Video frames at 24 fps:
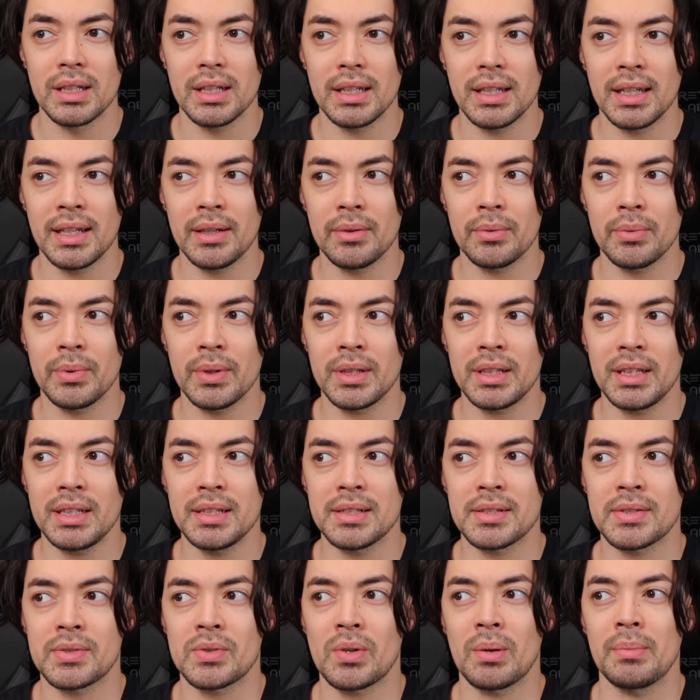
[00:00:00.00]
It really
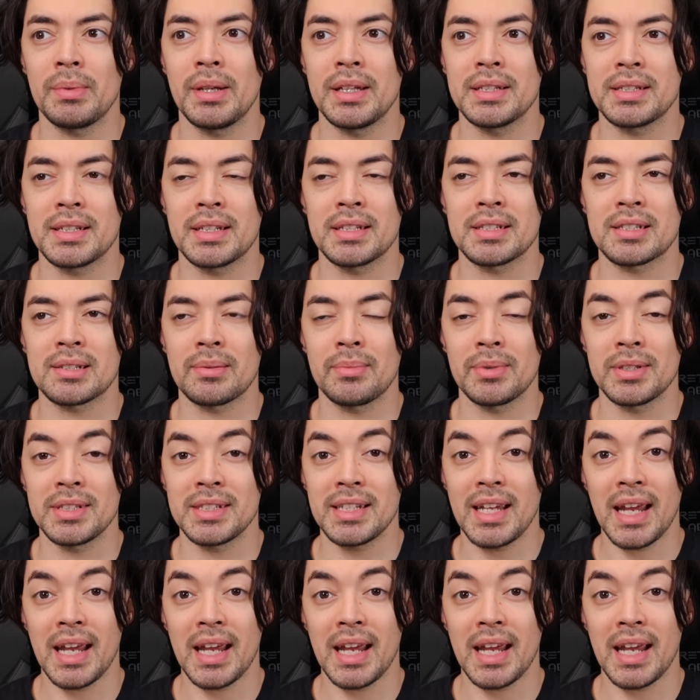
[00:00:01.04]
discriminates against someone's